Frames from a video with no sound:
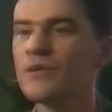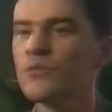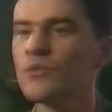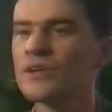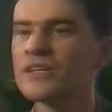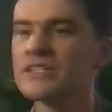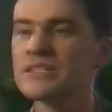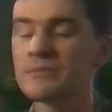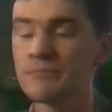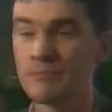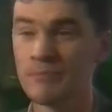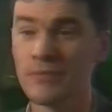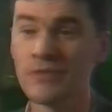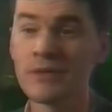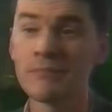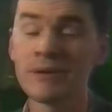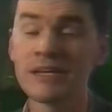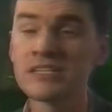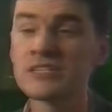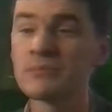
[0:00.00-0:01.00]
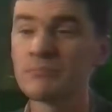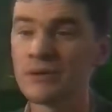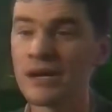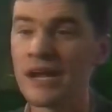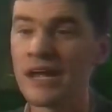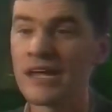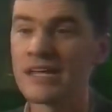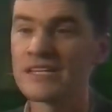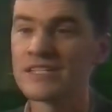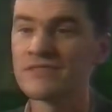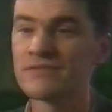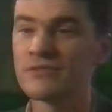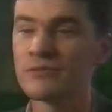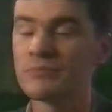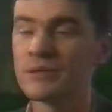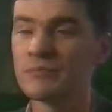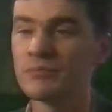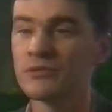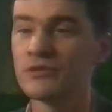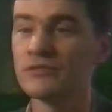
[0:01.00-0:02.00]
What is the big surprise for
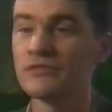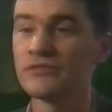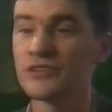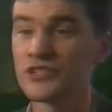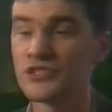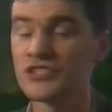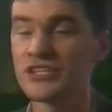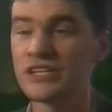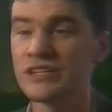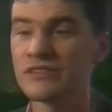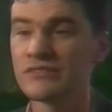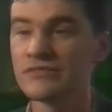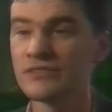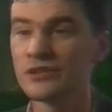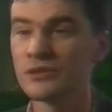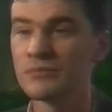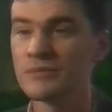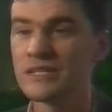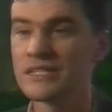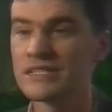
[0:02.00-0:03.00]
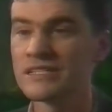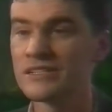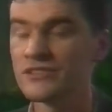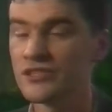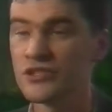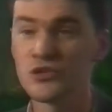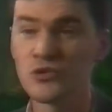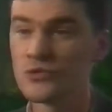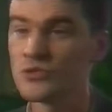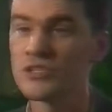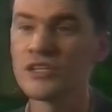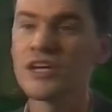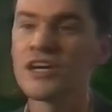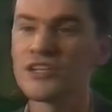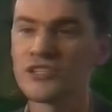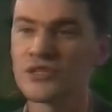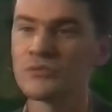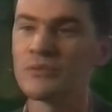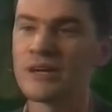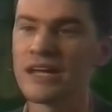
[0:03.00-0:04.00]
people who first see the film is that you don't
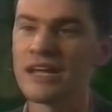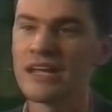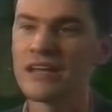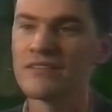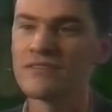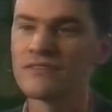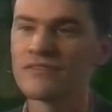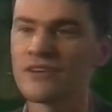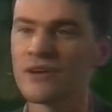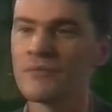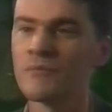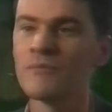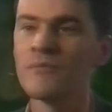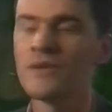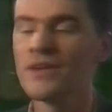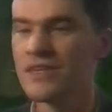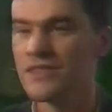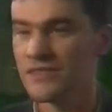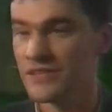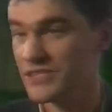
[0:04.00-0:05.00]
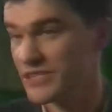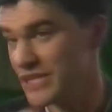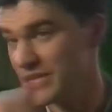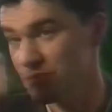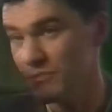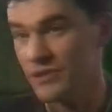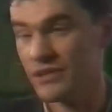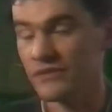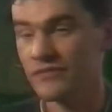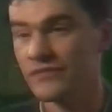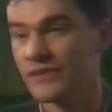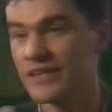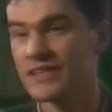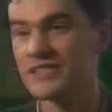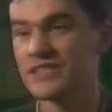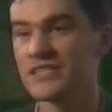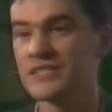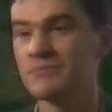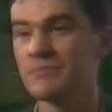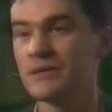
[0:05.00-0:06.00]
cut away from the scene where
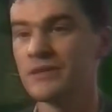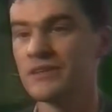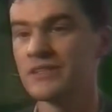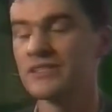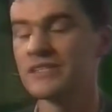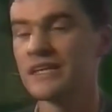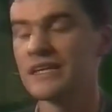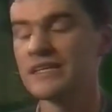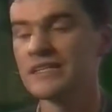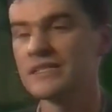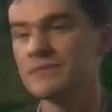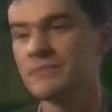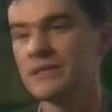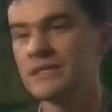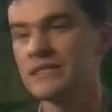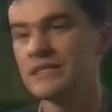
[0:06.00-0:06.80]
the skin has been